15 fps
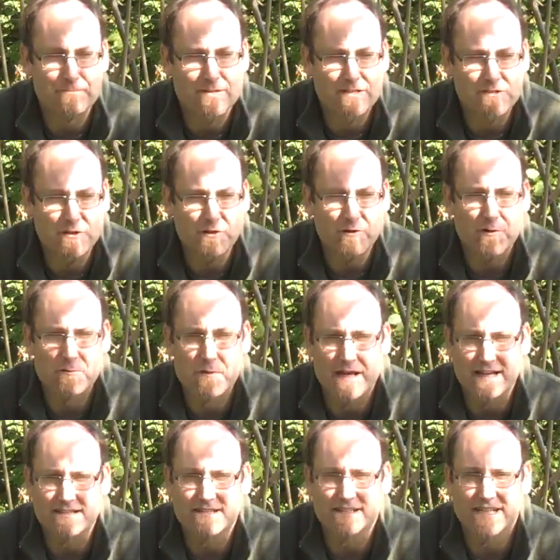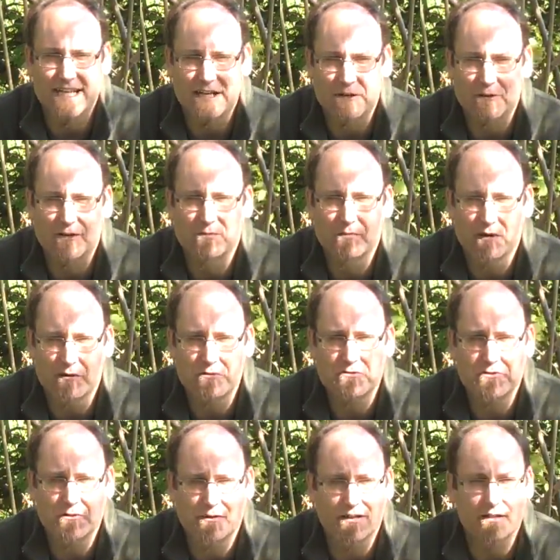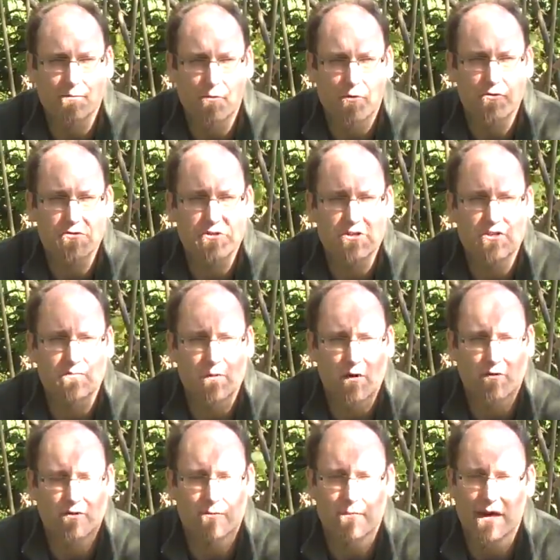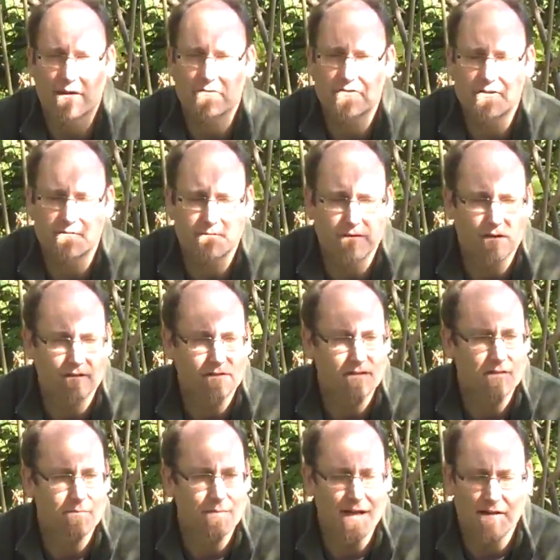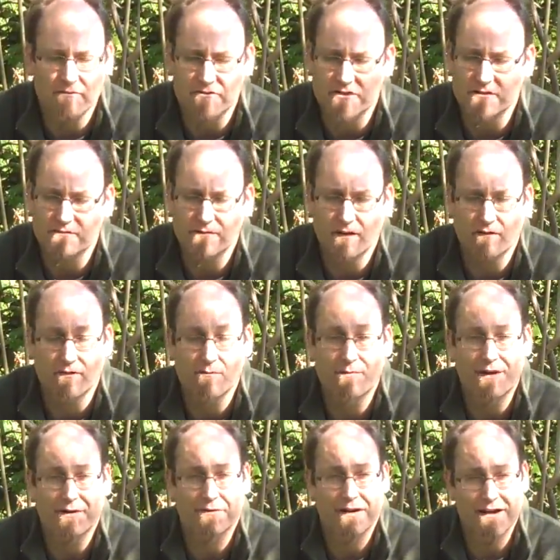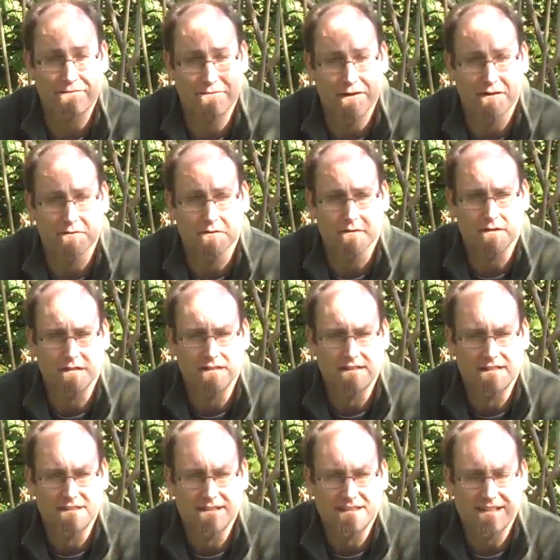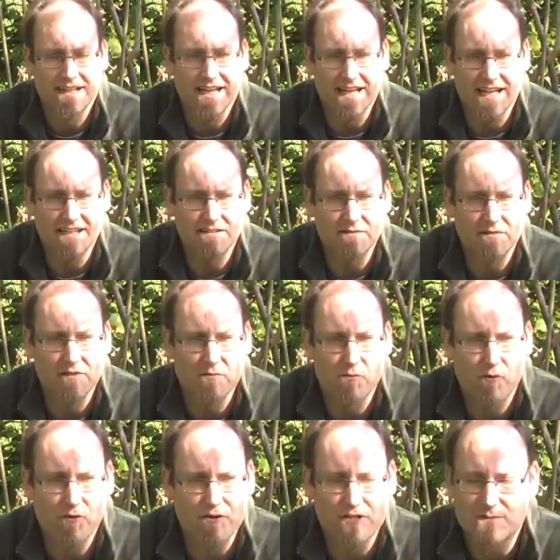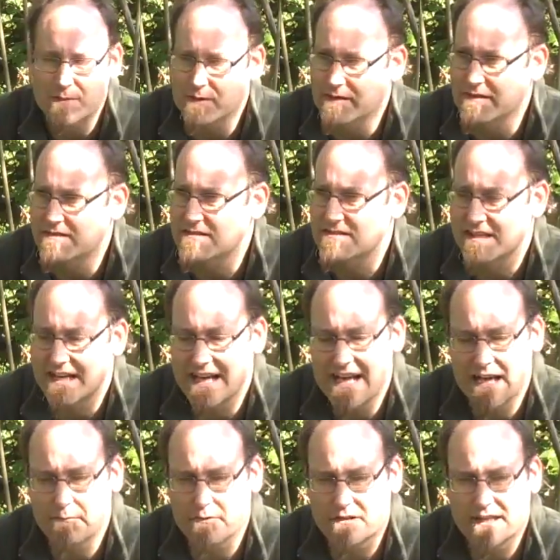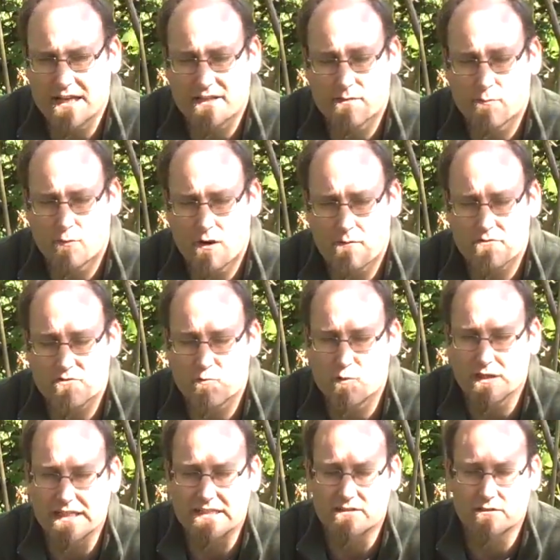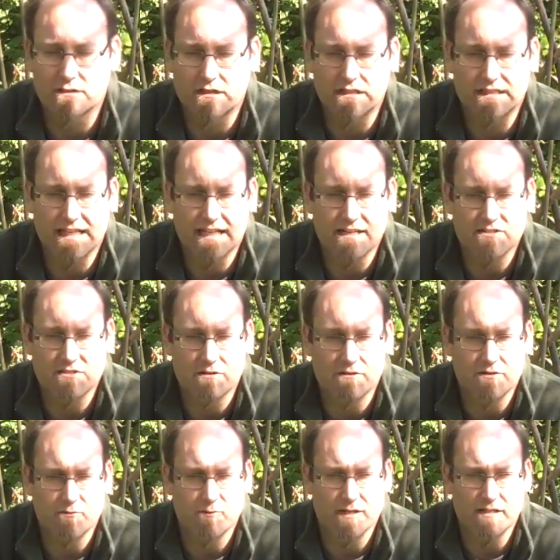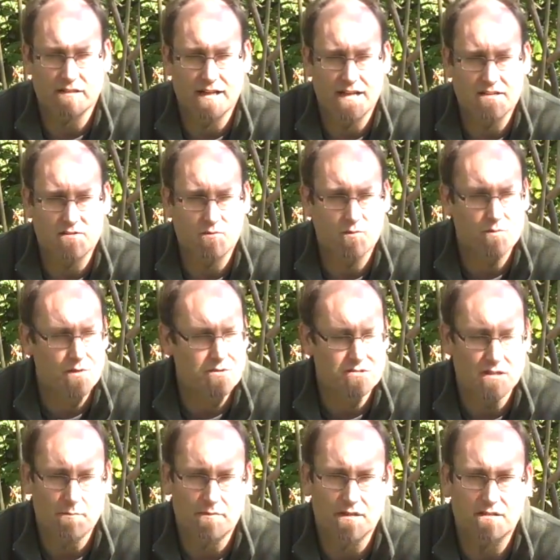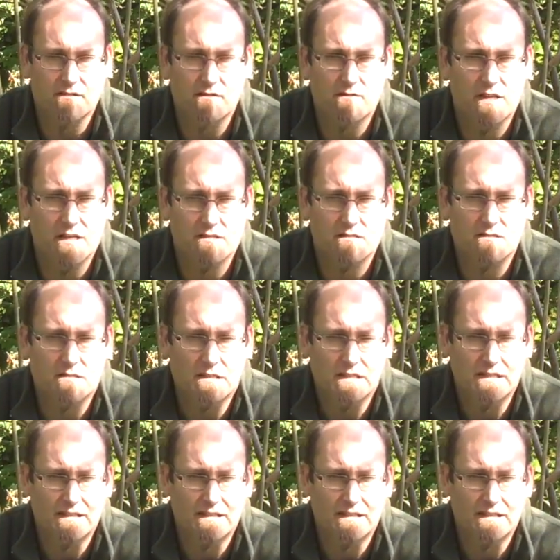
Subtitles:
it took her a minute to get her composure, and the more she spoke, the better she felt, and the better she felt, the better I felt. And the more experiences that I had with that, the more I was willing to look at that, I started to realize there's something to this.